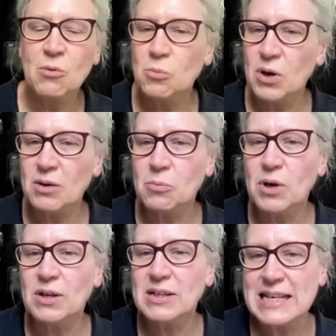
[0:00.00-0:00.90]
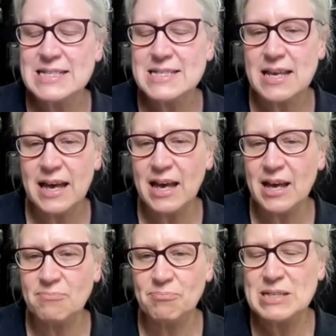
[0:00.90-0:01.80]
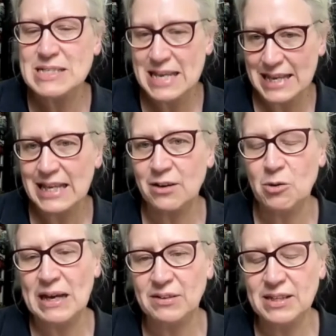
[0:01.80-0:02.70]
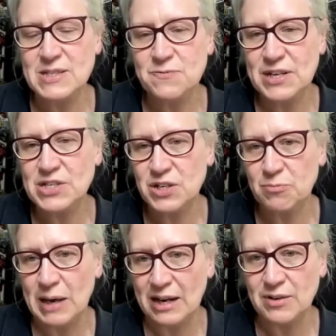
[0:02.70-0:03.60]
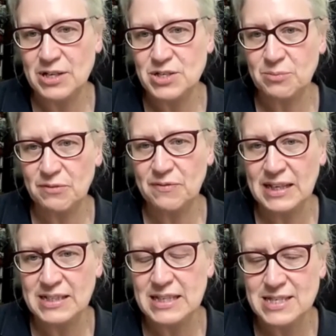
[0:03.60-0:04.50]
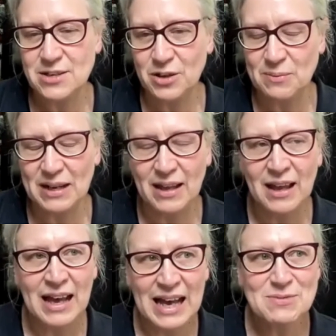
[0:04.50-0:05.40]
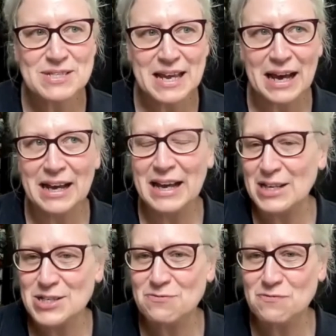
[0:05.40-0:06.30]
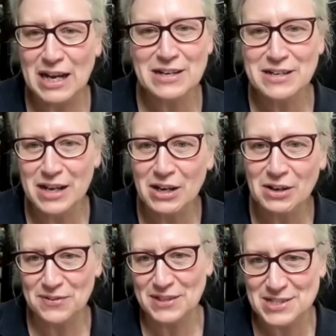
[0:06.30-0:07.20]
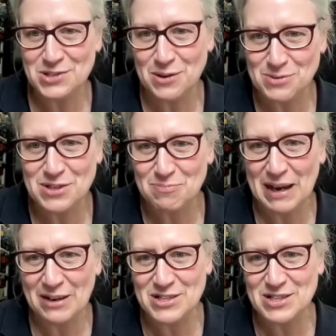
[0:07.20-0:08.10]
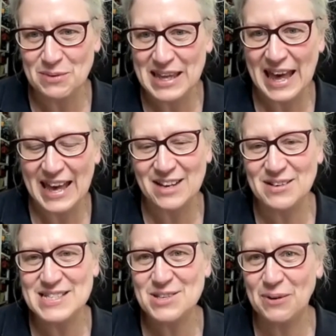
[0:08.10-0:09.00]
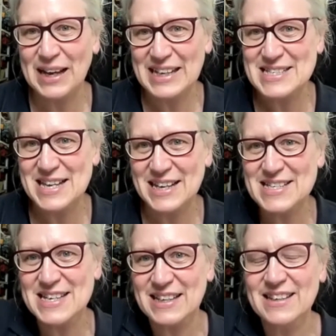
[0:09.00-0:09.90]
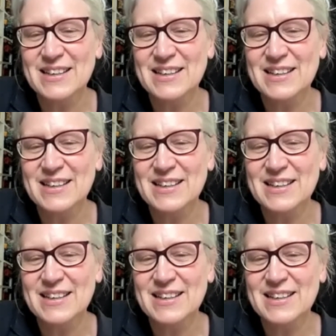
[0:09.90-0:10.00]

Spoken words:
What is particular about this vision of parish that we find in this document? I have to say, I love the description of parish that we get here. It's quite exciting.